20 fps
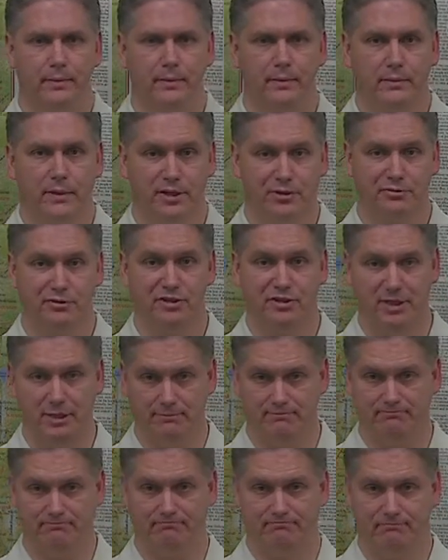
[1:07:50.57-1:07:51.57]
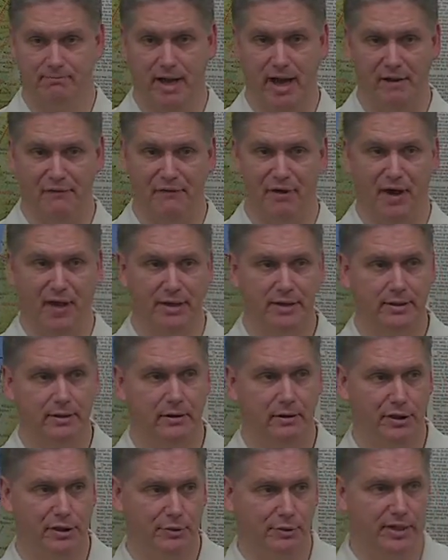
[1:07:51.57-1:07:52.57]
Interesting, I find.
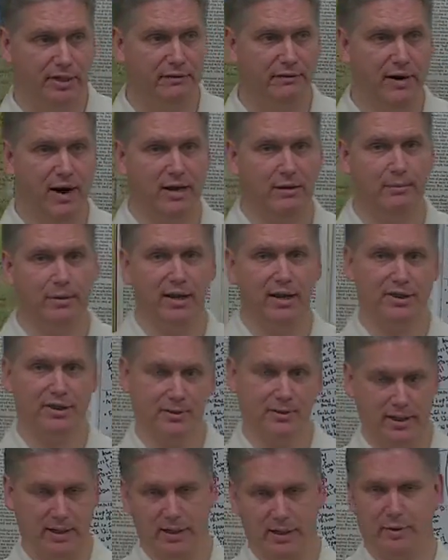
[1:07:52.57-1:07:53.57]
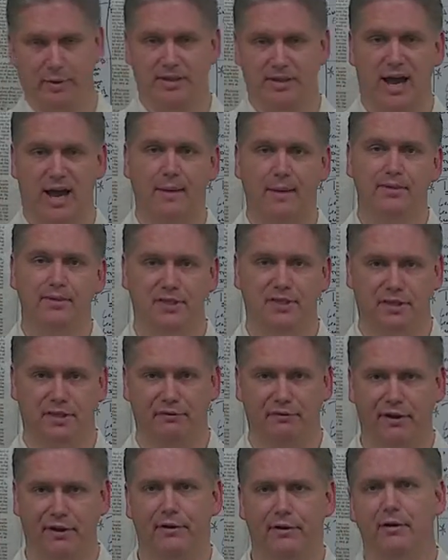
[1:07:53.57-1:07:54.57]
Three divided by three. Three times he's a
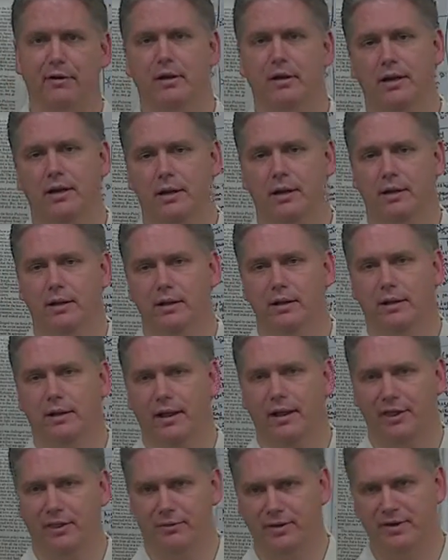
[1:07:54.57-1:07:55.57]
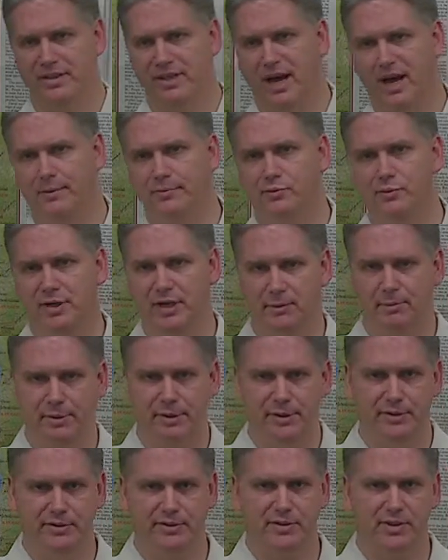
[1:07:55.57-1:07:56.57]
defender, and three times when he
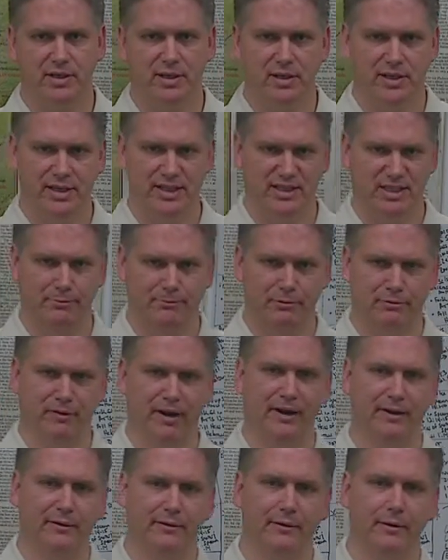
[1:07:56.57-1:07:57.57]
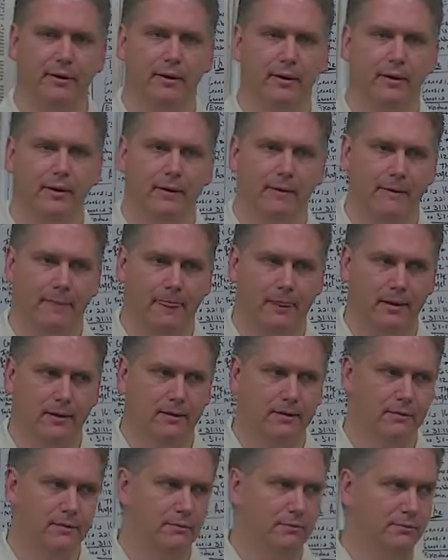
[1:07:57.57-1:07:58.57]
appears, he's the provider.
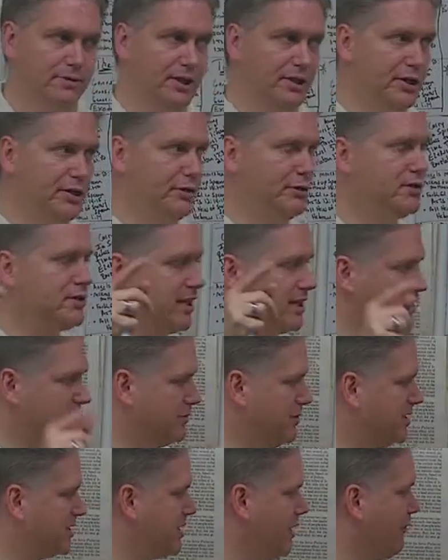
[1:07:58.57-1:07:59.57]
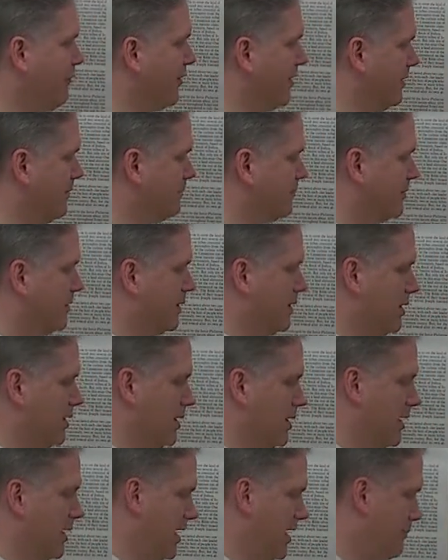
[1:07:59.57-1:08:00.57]
But then the New Testament is different.
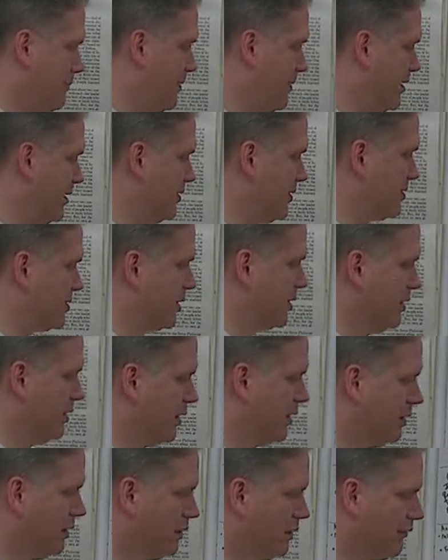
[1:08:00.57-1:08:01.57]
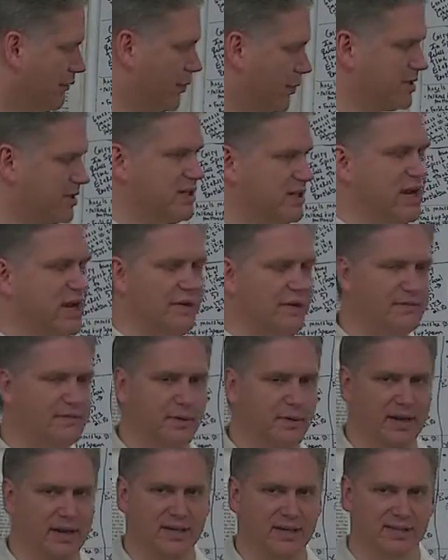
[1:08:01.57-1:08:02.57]
He appears four times,
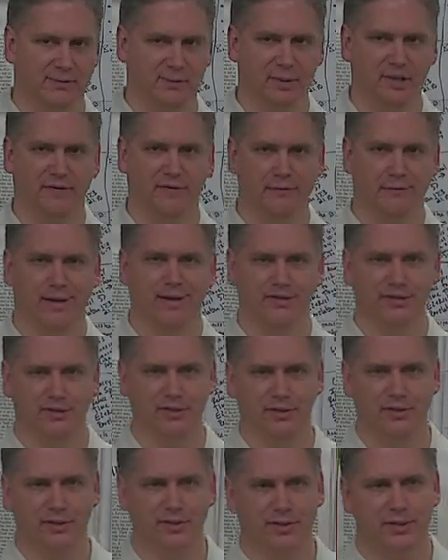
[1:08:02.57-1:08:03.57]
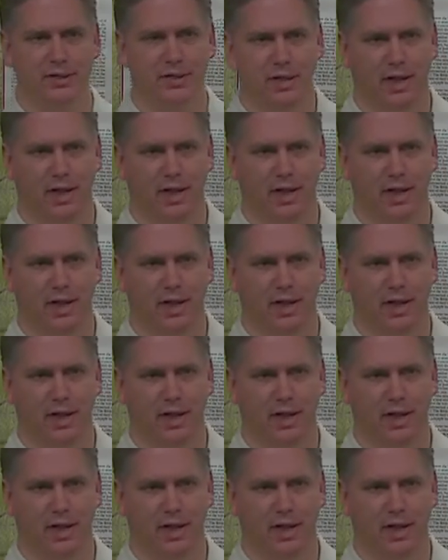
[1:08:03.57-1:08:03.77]
but he has three different messages.